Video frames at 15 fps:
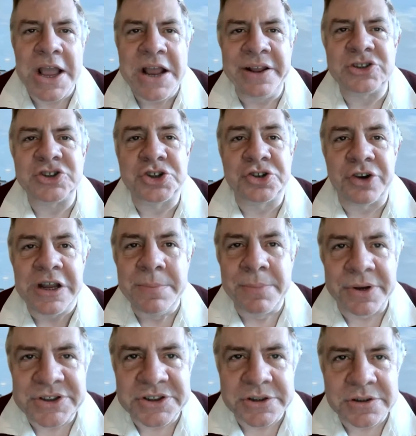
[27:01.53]
in
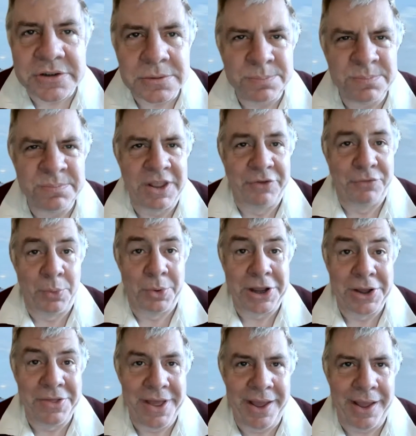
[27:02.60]
extremis, if you want
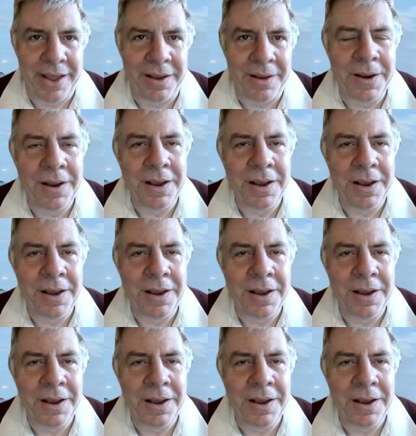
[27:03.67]
to go there,